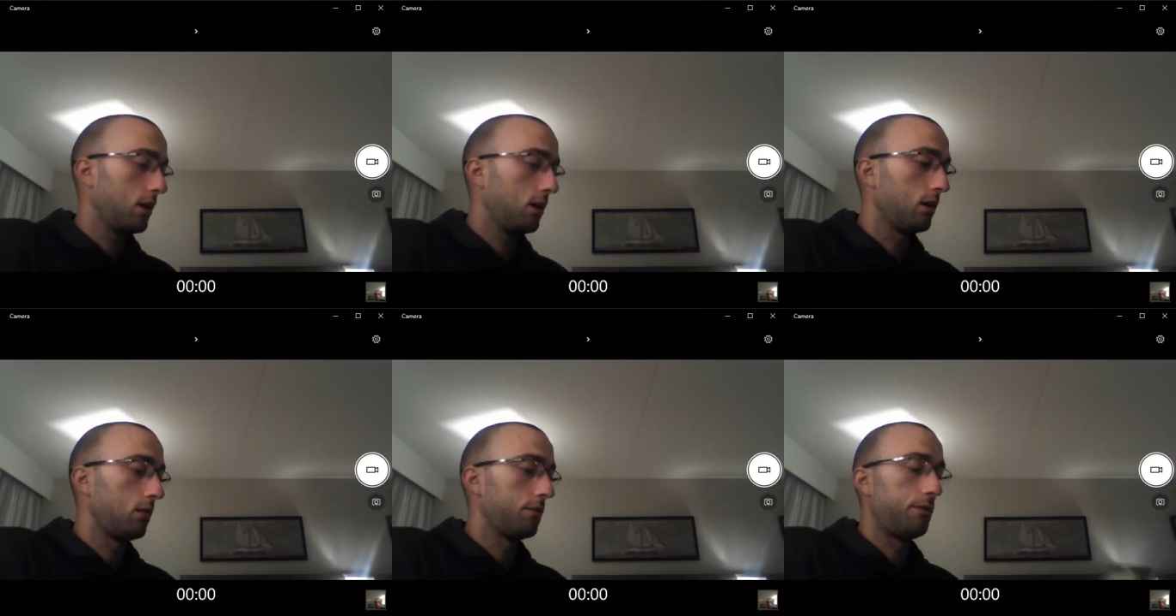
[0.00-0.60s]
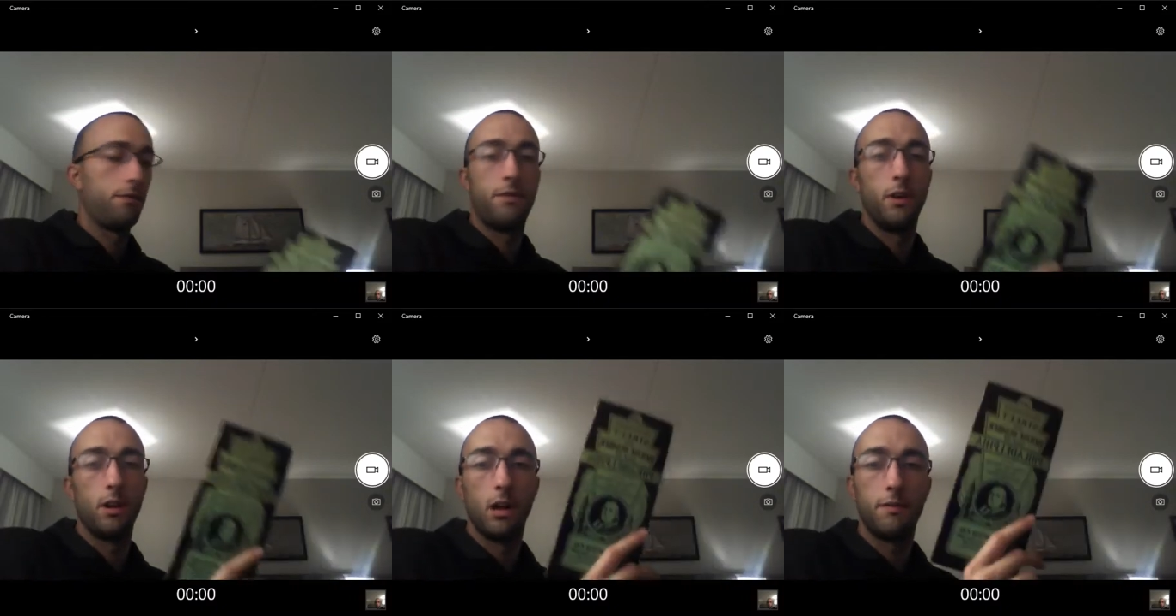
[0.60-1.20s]
of
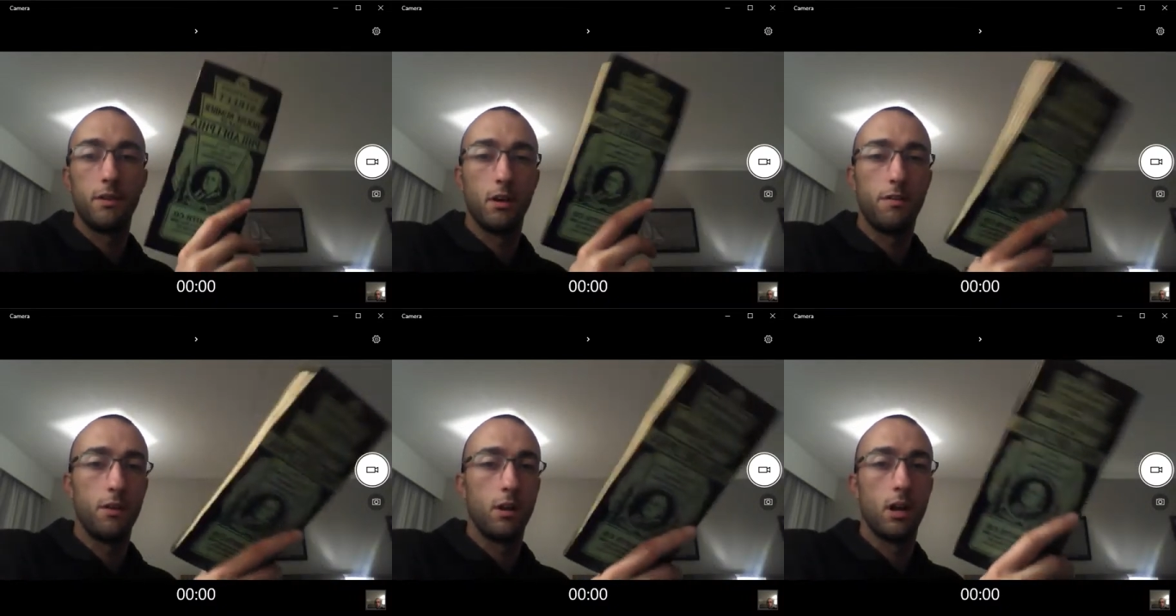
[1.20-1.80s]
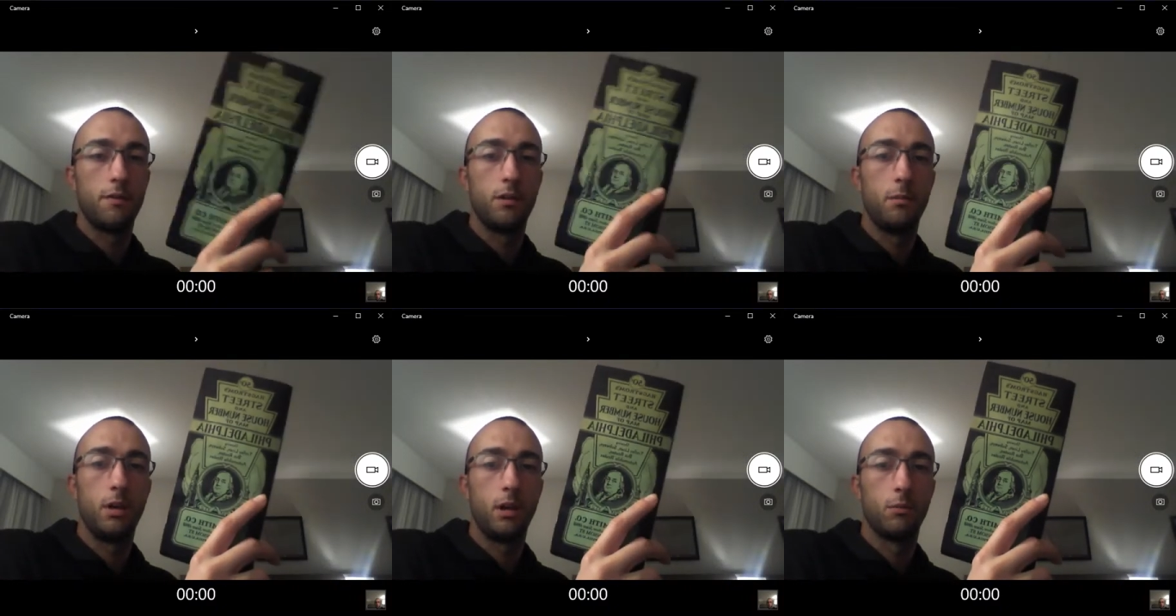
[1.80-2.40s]
Philadelphia. Philadelphia
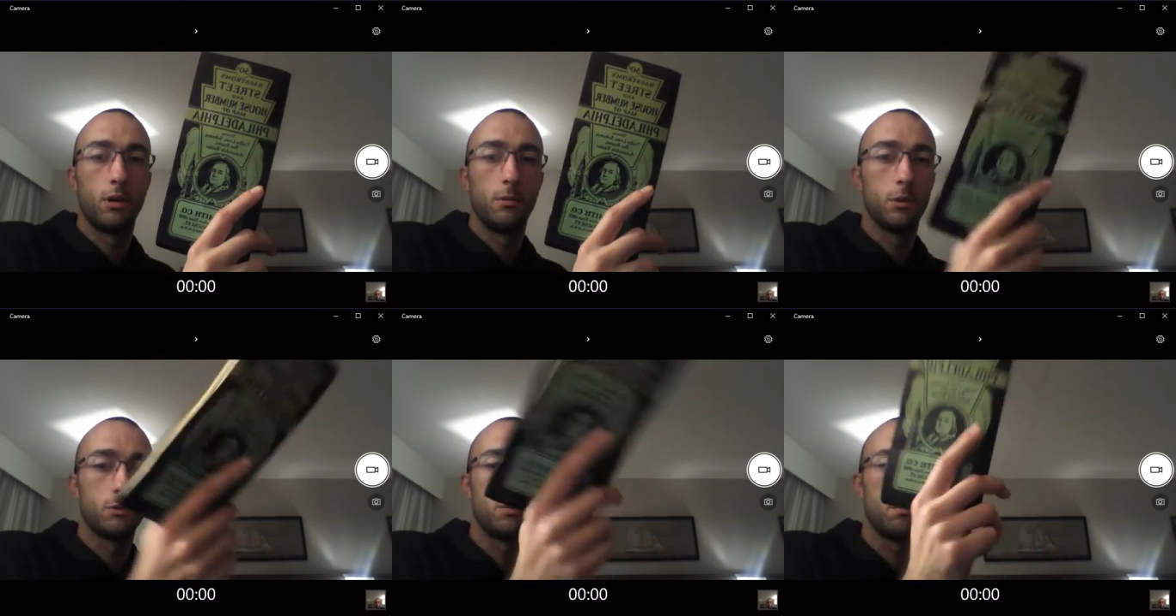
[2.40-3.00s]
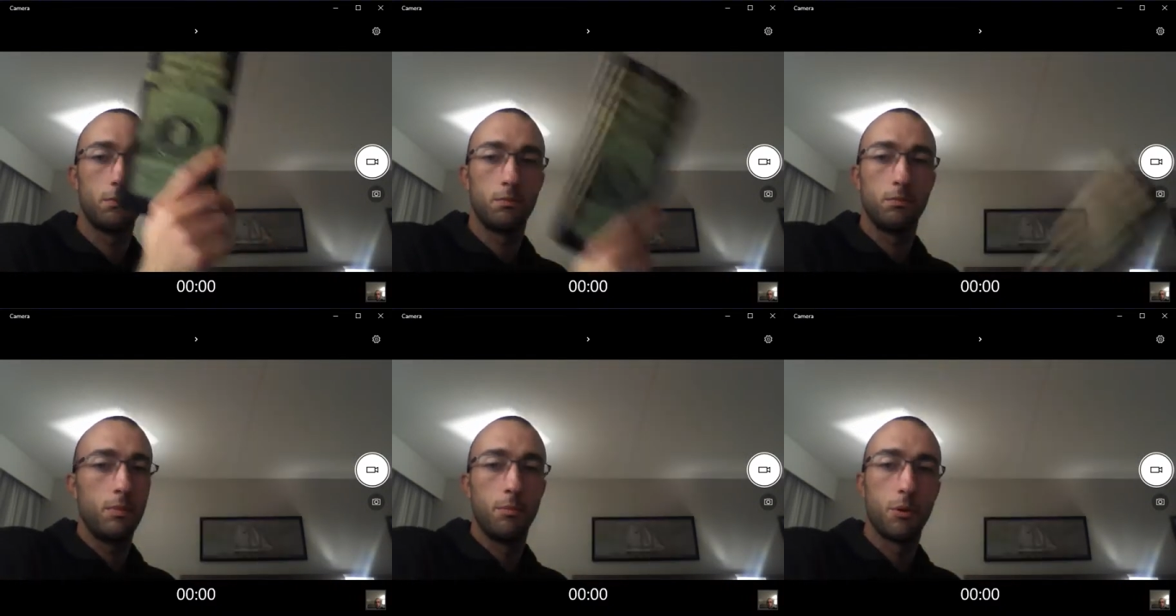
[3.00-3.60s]
being one of the most
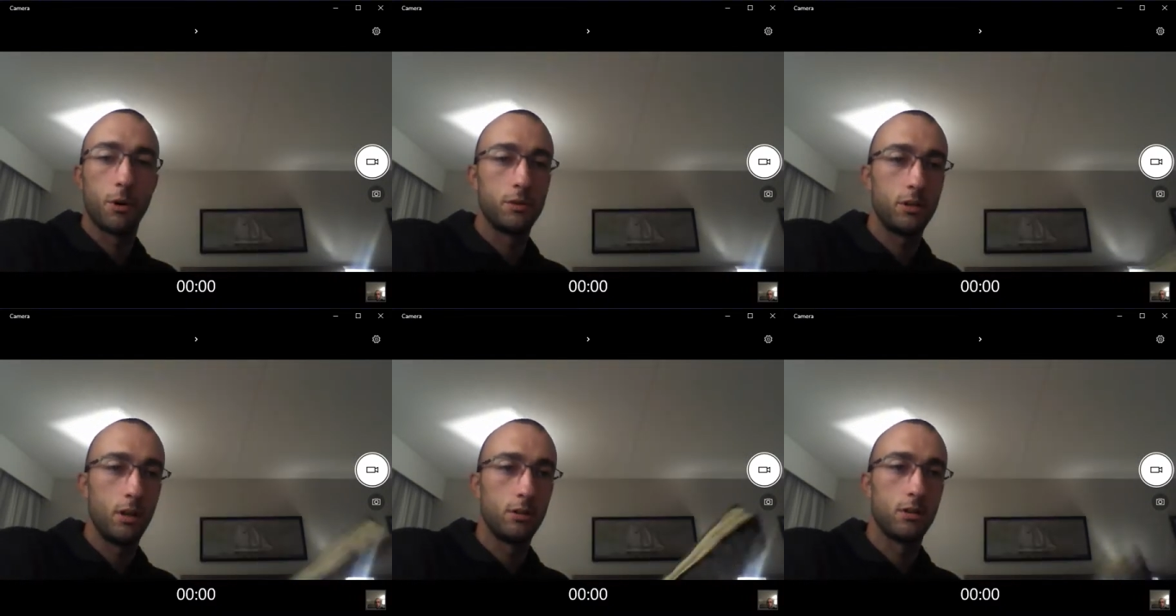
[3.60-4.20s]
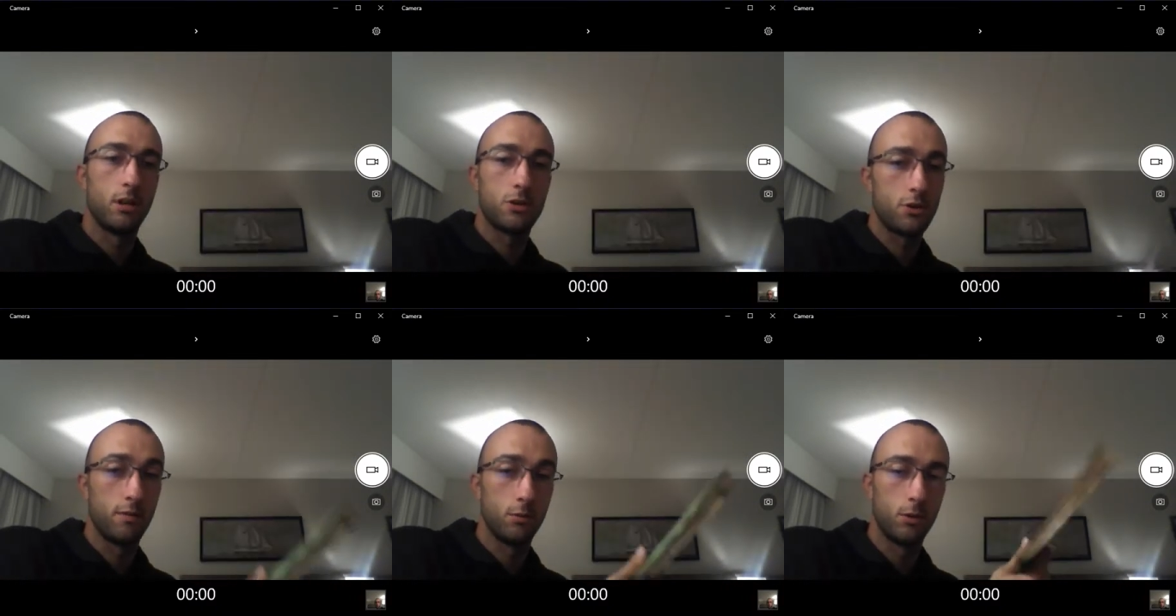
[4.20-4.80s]
important cities in the
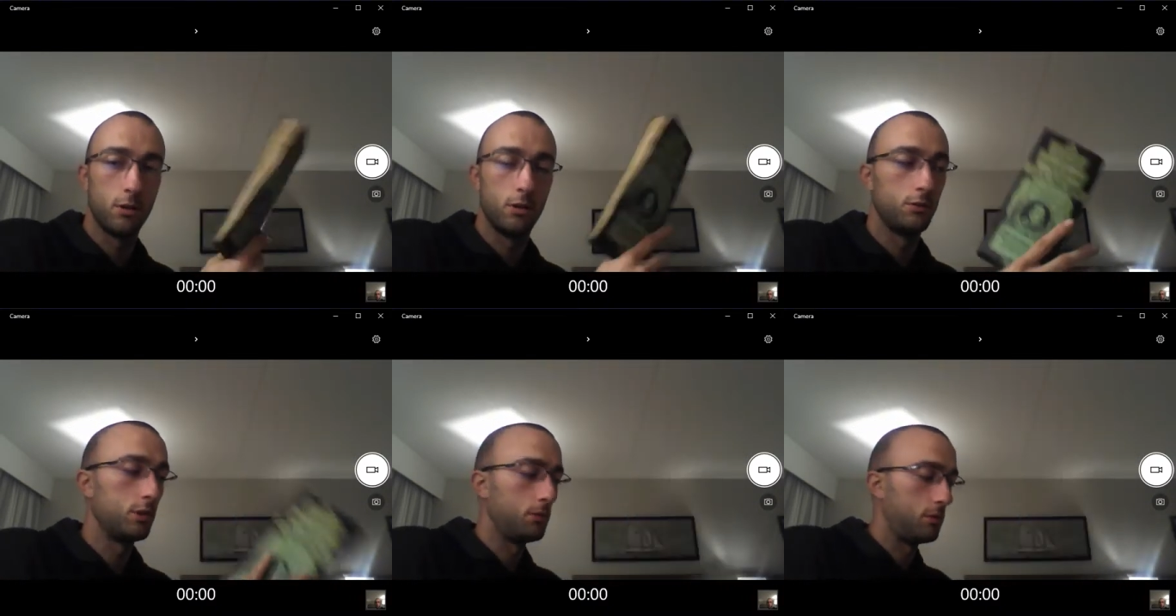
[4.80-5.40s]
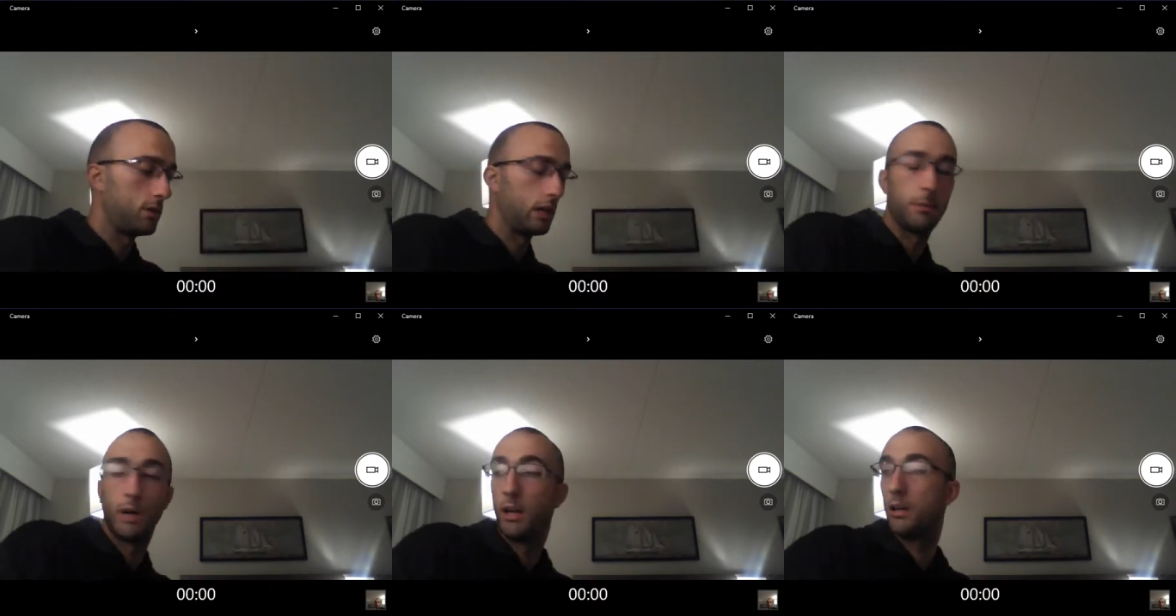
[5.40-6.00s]
history of the world. Really, when you think
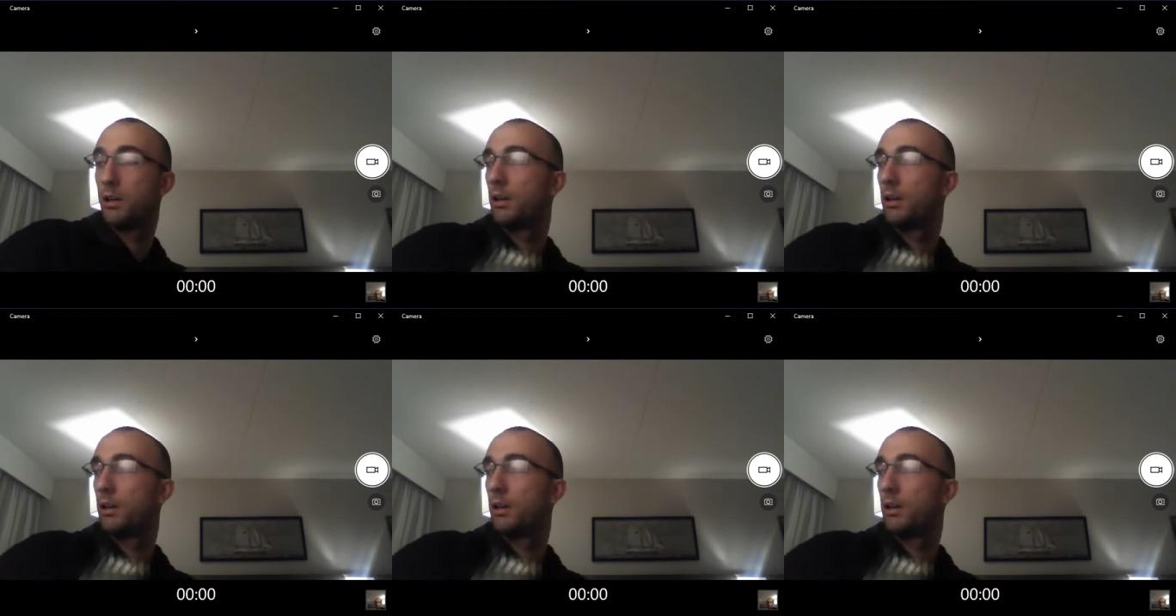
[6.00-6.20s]
about it,